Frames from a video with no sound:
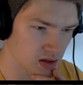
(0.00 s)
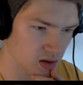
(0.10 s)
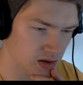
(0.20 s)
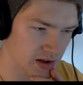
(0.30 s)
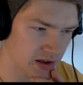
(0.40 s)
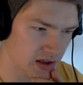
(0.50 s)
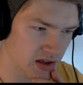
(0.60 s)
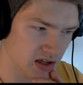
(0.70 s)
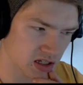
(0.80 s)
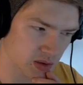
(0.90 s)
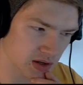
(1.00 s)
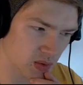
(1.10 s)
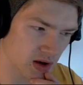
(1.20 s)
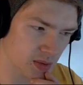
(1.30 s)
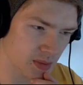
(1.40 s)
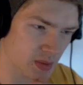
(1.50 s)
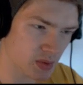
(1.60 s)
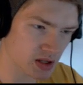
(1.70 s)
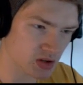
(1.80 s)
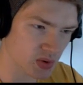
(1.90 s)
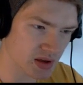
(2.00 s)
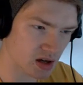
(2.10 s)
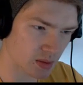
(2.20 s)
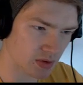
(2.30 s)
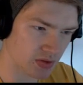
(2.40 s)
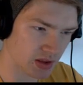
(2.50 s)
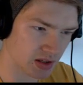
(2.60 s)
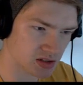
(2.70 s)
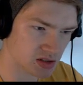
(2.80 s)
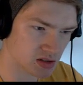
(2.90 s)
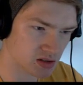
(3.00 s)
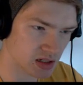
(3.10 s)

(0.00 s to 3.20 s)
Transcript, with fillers: Okay, so we did well, but maybe we can tweak a couple of things.